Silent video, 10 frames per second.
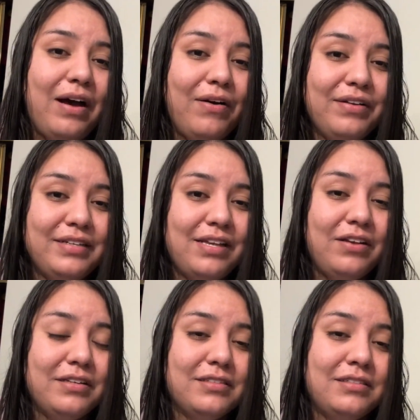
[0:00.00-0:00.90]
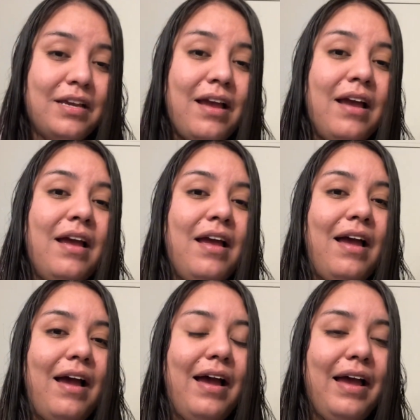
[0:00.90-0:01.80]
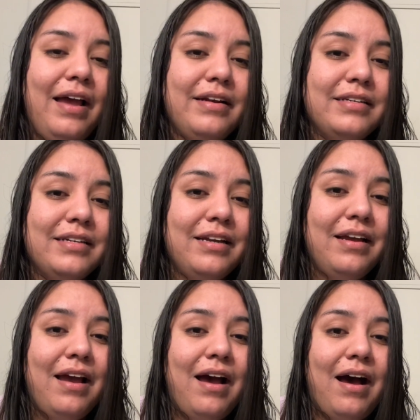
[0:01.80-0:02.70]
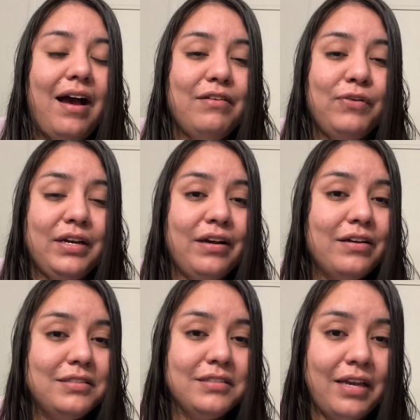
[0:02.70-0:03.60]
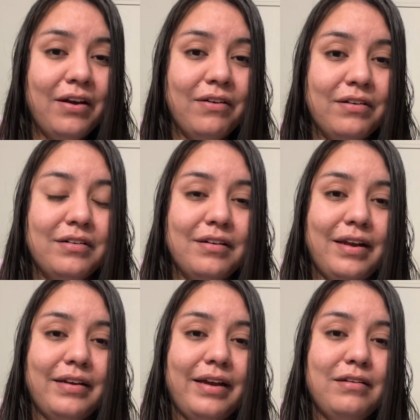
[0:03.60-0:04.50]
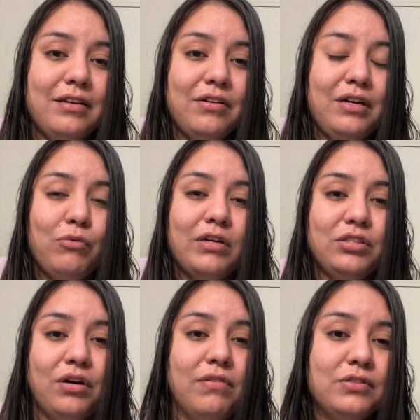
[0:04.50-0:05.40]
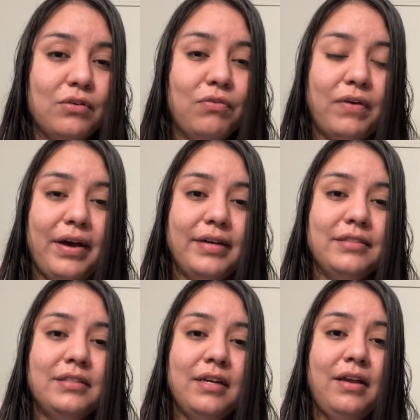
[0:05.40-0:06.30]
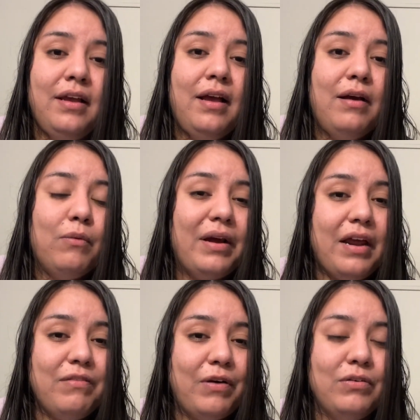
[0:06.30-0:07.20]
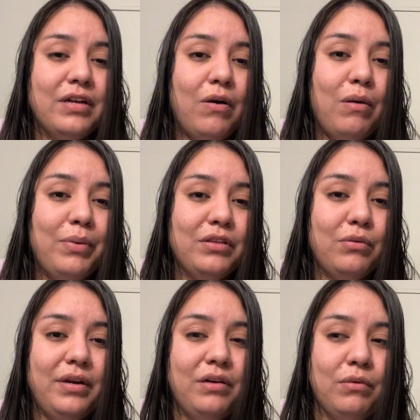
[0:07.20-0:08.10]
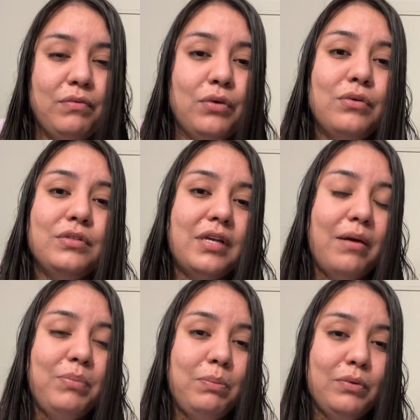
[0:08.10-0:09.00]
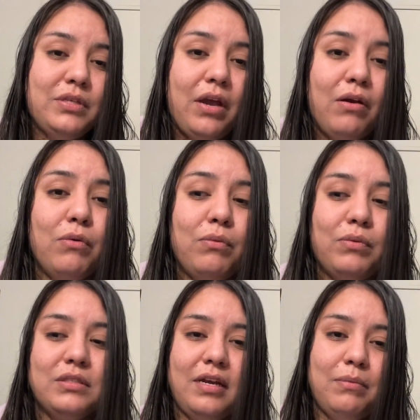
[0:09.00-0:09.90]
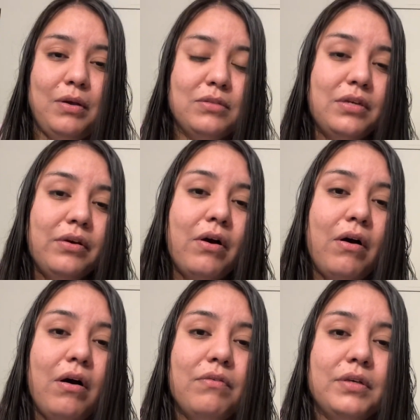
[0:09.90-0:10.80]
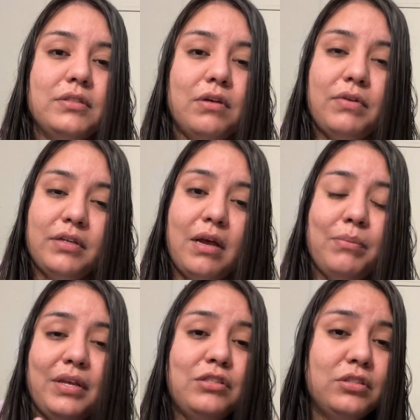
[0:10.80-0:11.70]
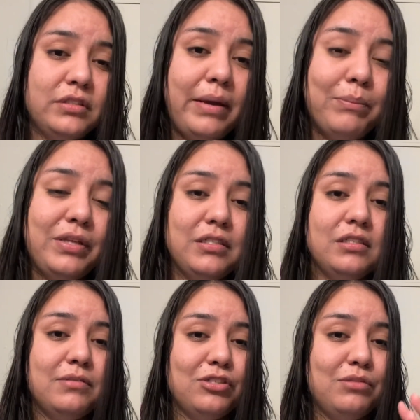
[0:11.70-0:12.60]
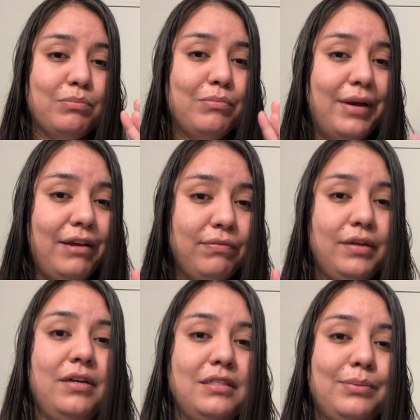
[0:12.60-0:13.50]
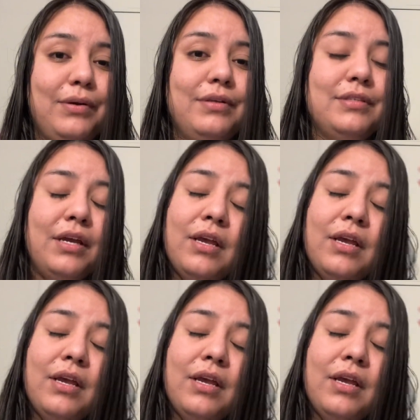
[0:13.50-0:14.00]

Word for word: how are they selling this and I freaking got scared like I literally washed it off so fast when I found out about the Reddit reviews that people's hair was like melting off and stuff like that but that's just them but this is just my freaking experience